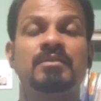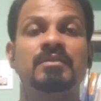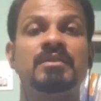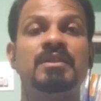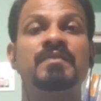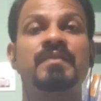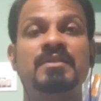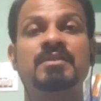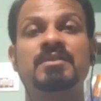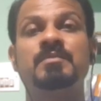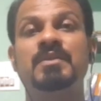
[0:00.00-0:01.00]

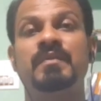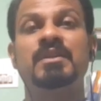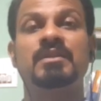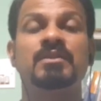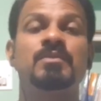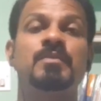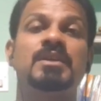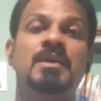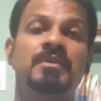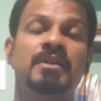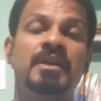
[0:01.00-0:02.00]
between human
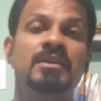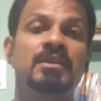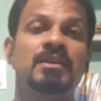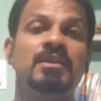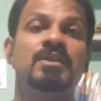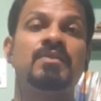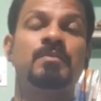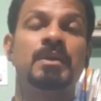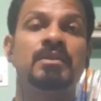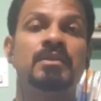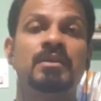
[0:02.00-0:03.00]
capital and
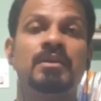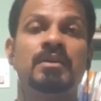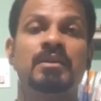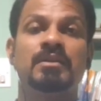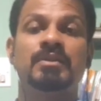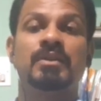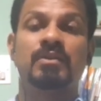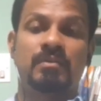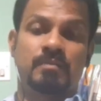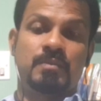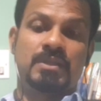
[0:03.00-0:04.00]
human
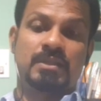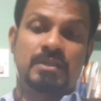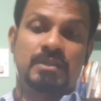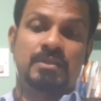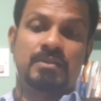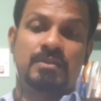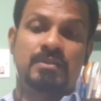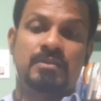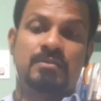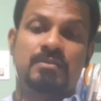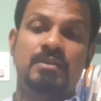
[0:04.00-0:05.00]
development.
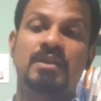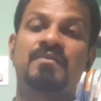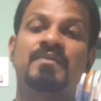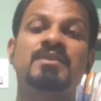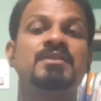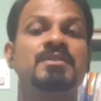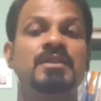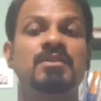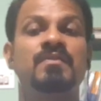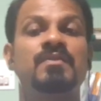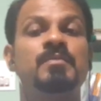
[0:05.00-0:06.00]
Thereafter,
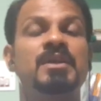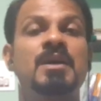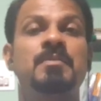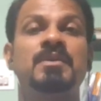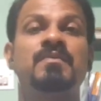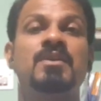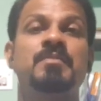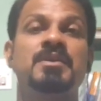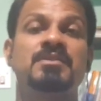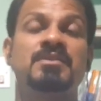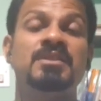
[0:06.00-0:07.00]
state of human capital
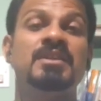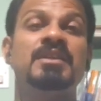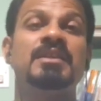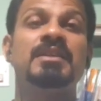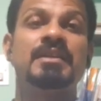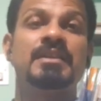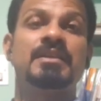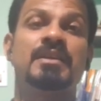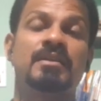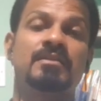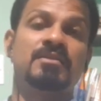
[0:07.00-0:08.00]
formation in
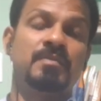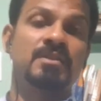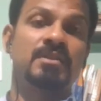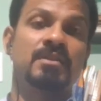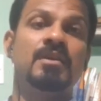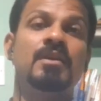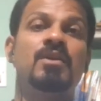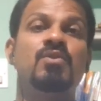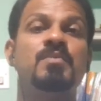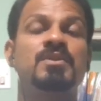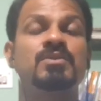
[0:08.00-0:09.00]
India. It means
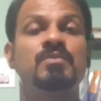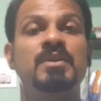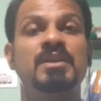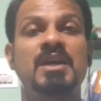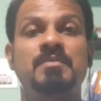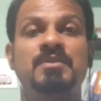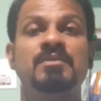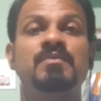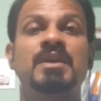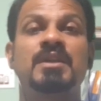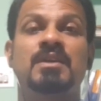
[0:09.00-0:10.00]
how much human capital
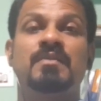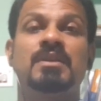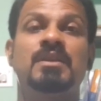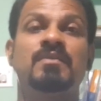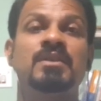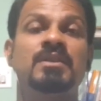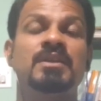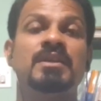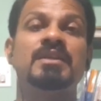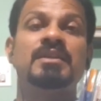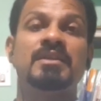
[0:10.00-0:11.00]
we are having in our
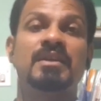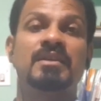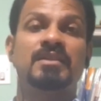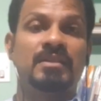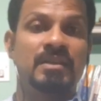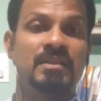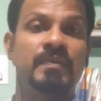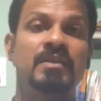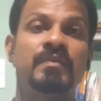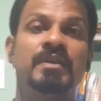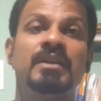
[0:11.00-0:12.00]
India. That is
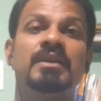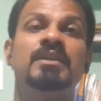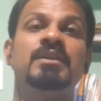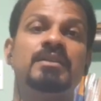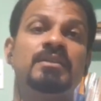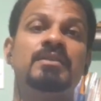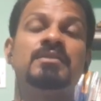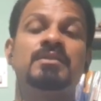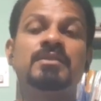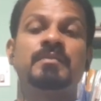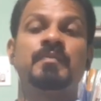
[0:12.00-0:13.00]
what we learn in
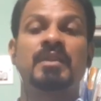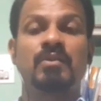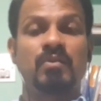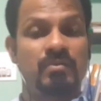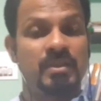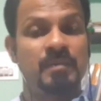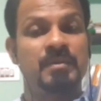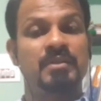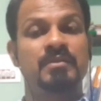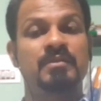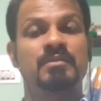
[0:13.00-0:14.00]
this concept.
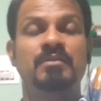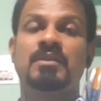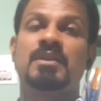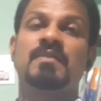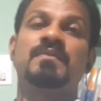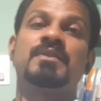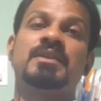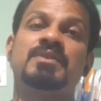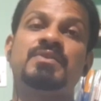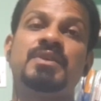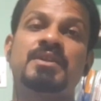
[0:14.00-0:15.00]
Thereafter,
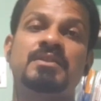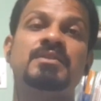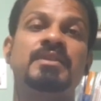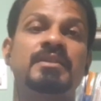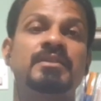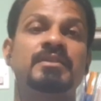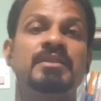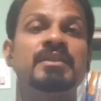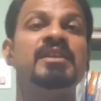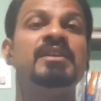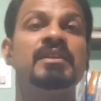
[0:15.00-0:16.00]
education sector
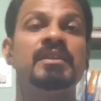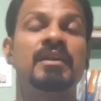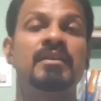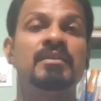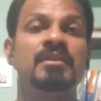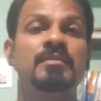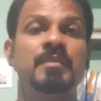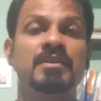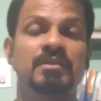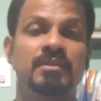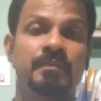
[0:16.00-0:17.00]
in India,
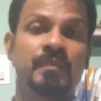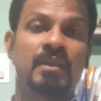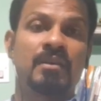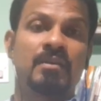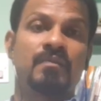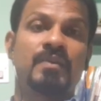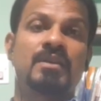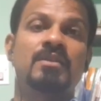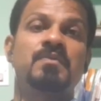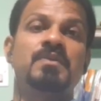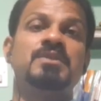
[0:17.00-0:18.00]
means what
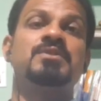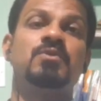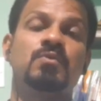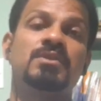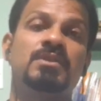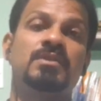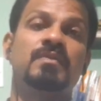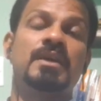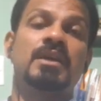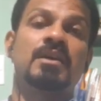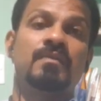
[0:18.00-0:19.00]
kind of institutions we
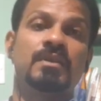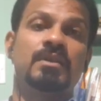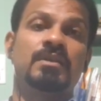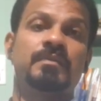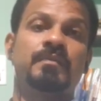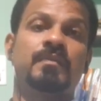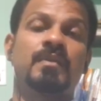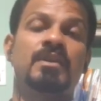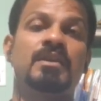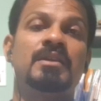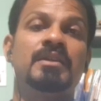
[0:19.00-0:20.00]
are having
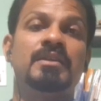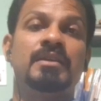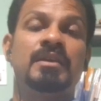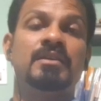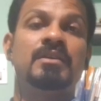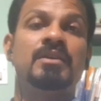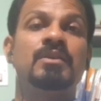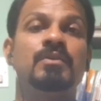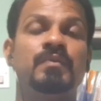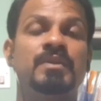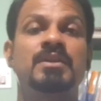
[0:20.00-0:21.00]
in India
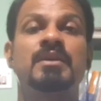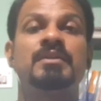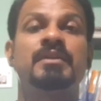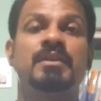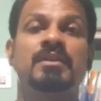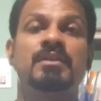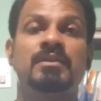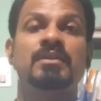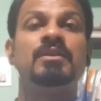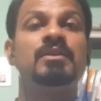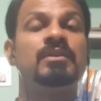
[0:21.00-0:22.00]
which are taking